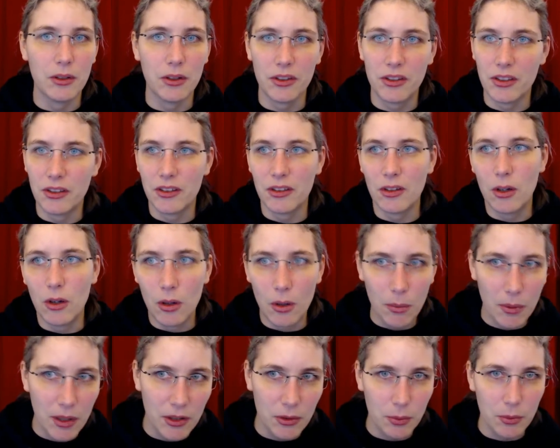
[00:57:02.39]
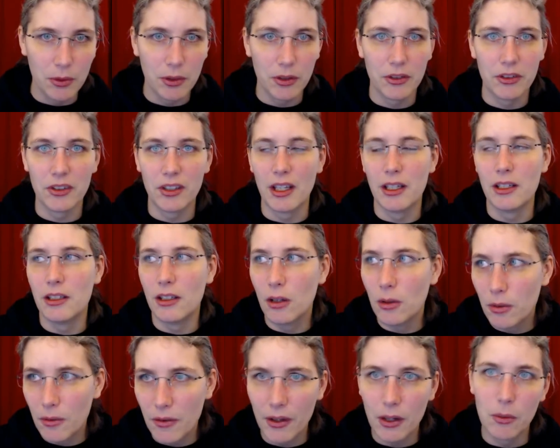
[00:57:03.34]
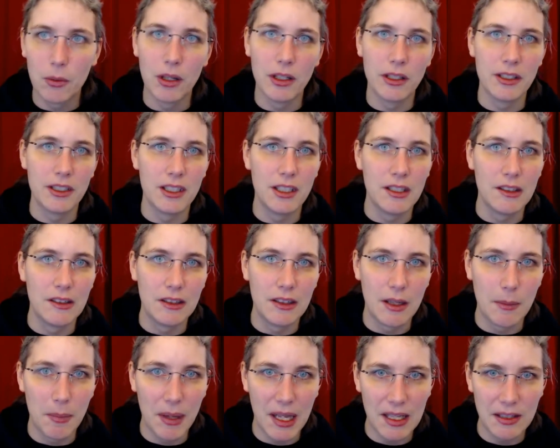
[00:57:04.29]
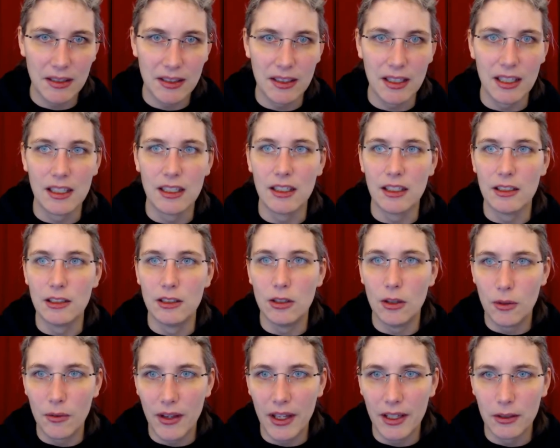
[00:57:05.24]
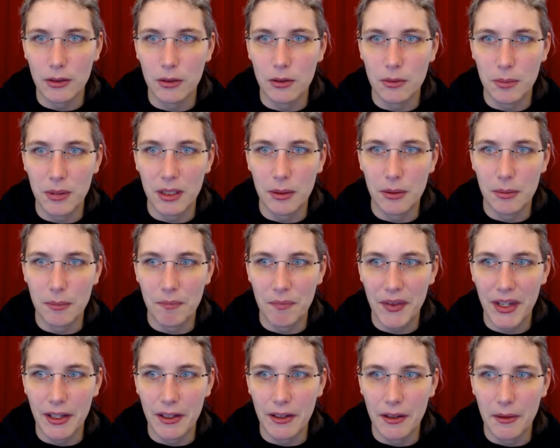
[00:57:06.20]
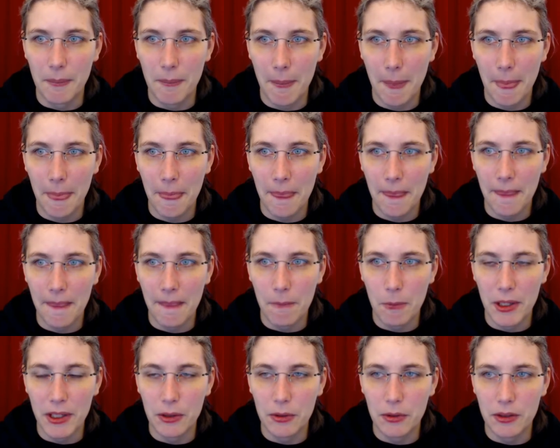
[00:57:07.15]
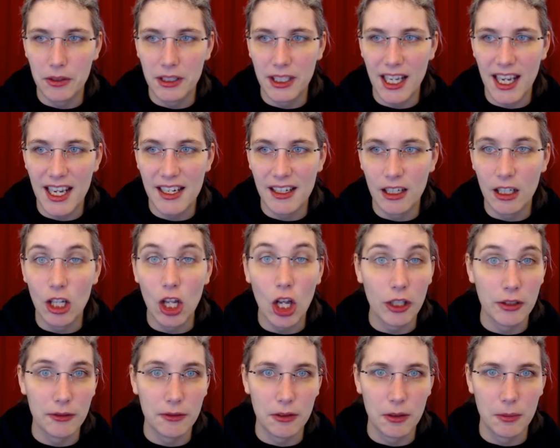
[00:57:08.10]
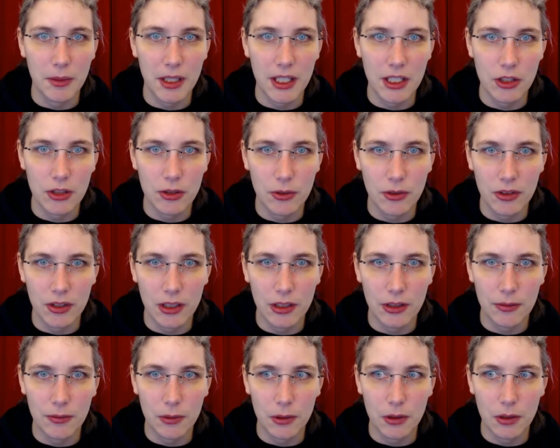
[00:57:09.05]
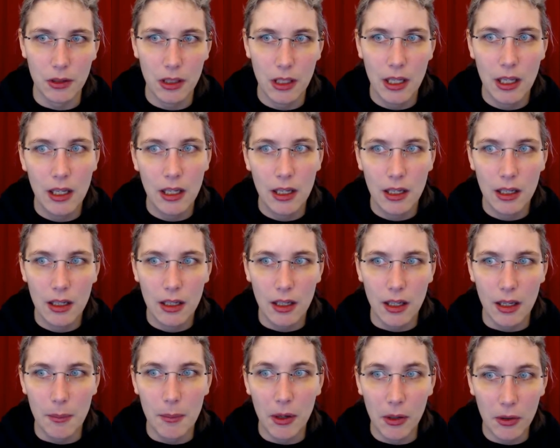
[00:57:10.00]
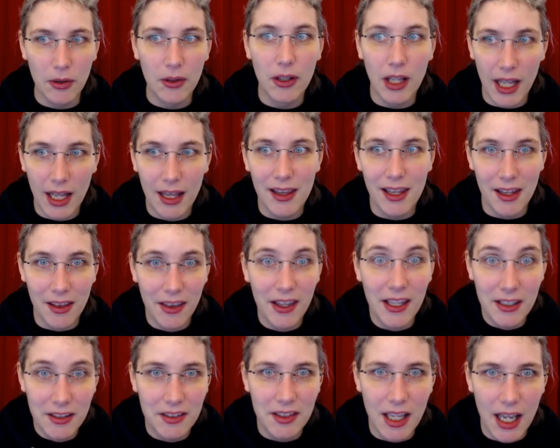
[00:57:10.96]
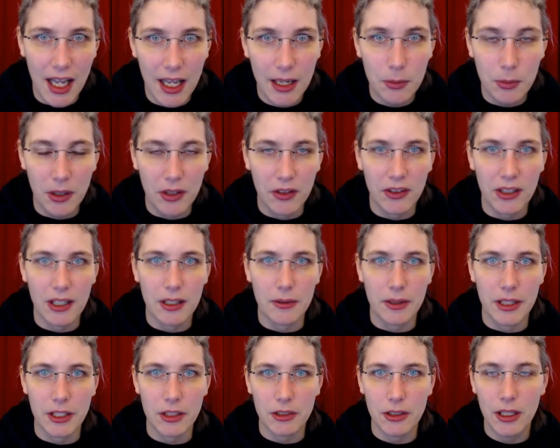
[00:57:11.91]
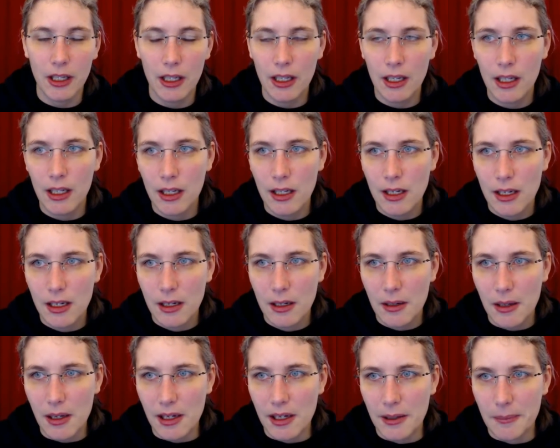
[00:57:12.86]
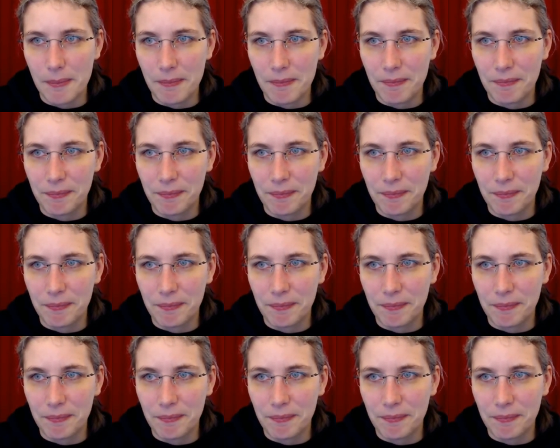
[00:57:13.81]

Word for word: this always works. I know the quality isn't the best and I know that could be we could gain a lot from H.264, among other things, the hardware acceleration. Um,